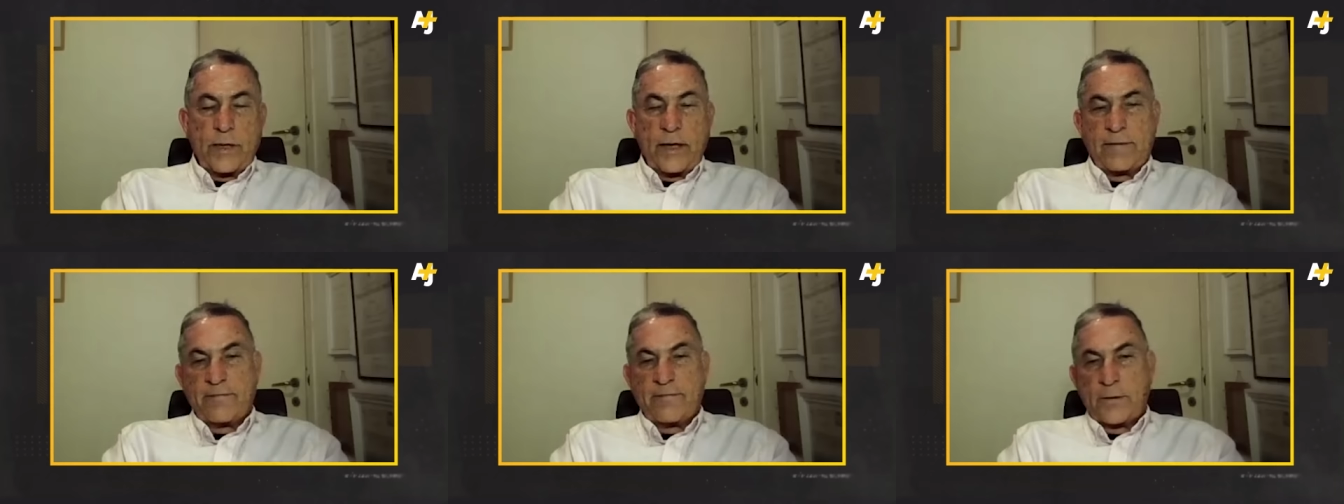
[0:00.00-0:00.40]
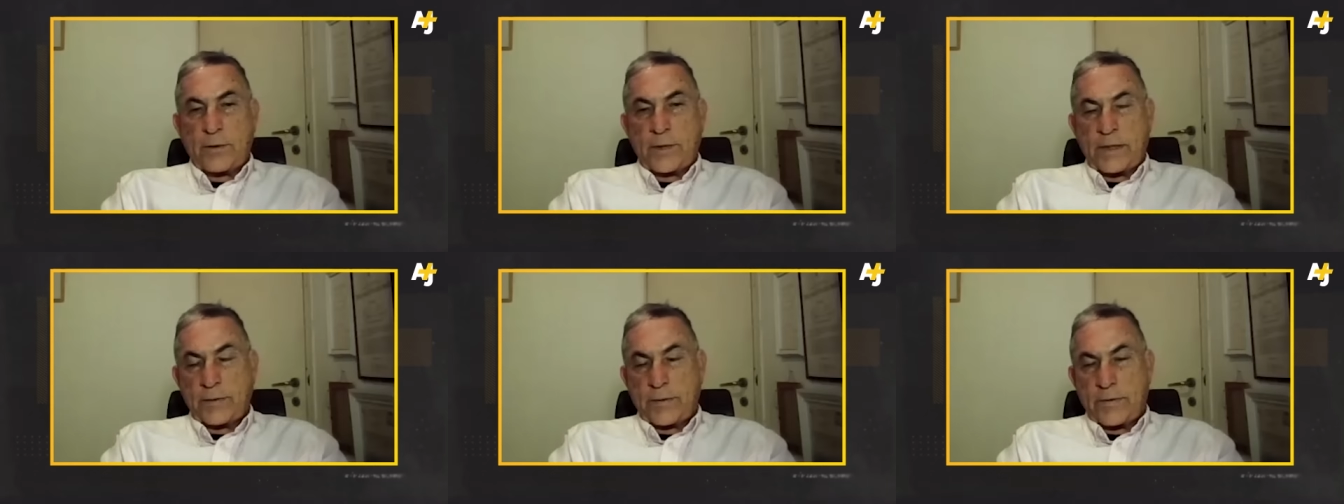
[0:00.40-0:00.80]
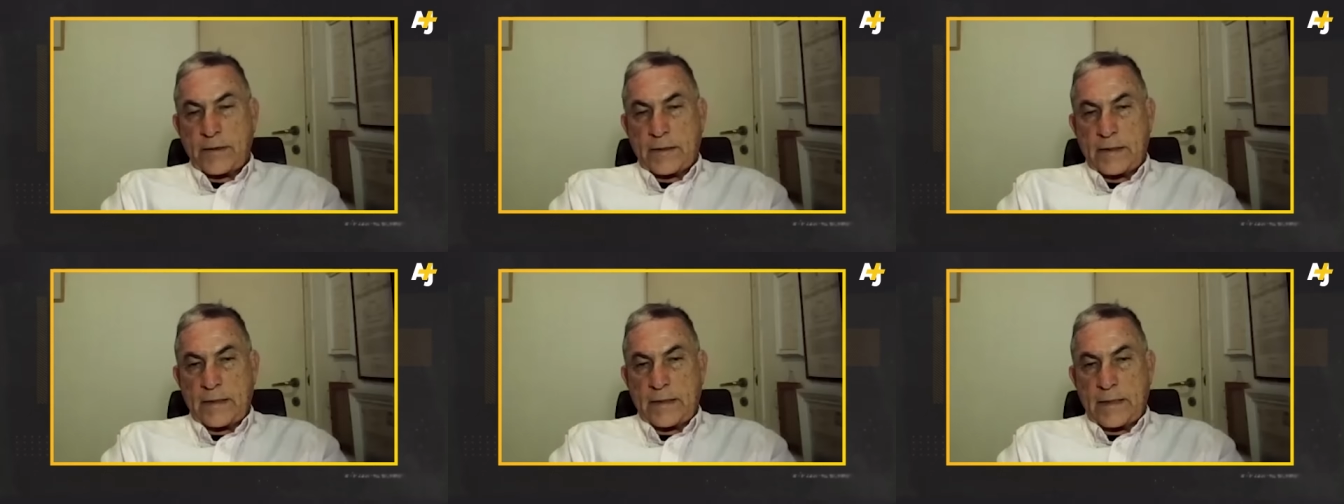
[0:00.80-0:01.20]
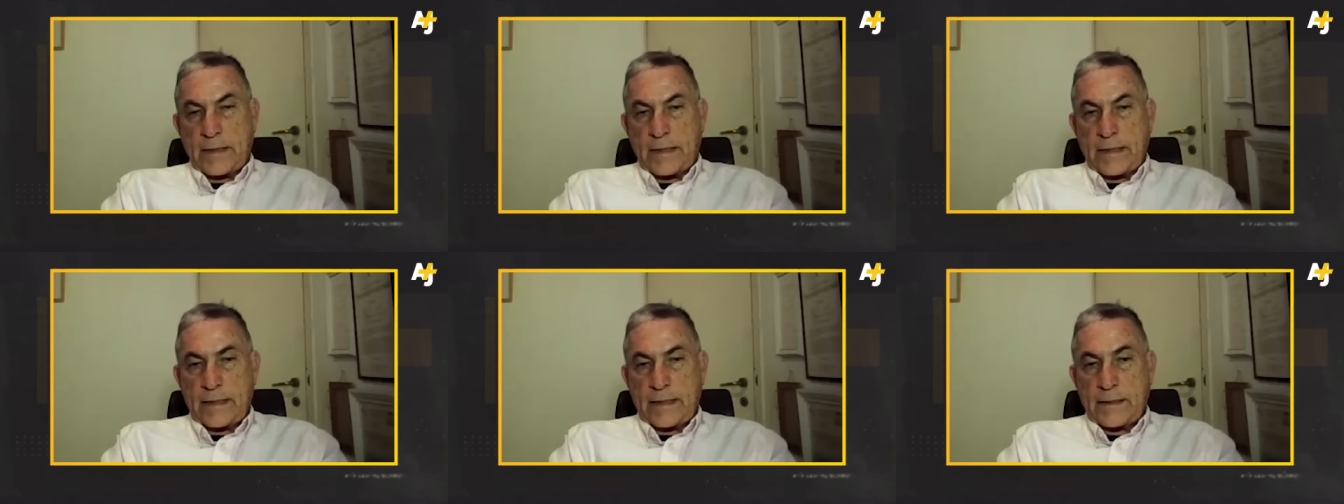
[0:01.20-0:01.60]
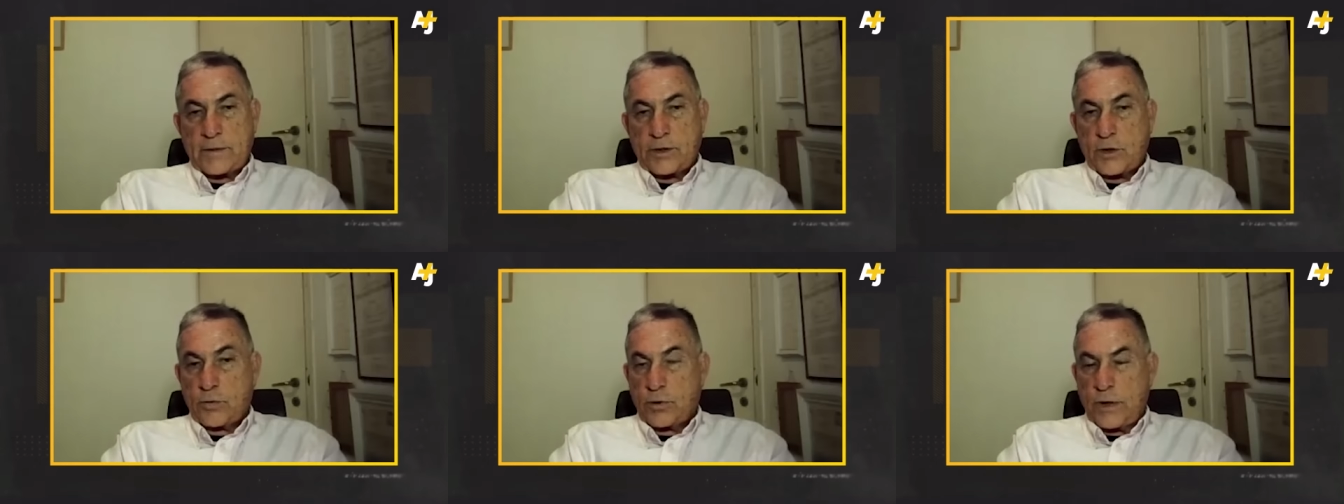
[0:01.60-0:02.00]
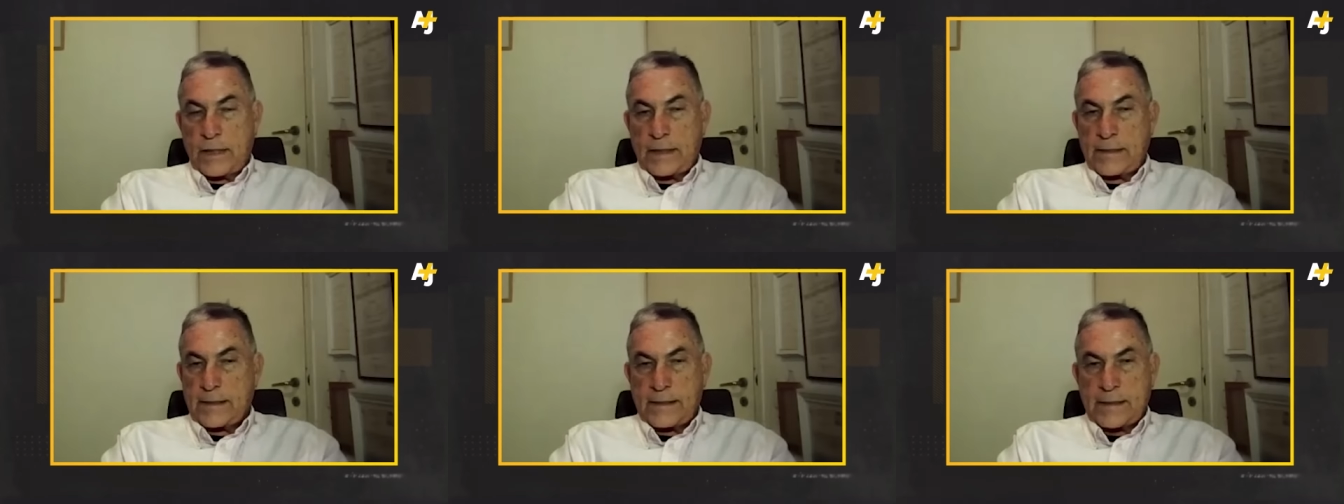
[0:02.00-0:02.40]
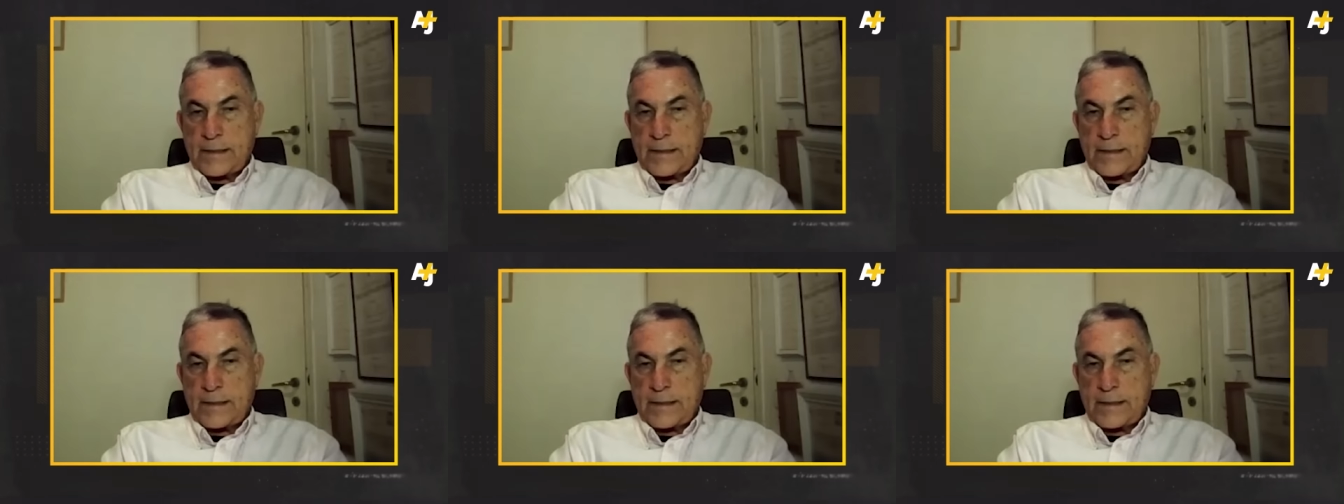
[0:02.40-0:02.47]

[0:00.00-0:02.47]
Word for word: We have very critical uh, journalists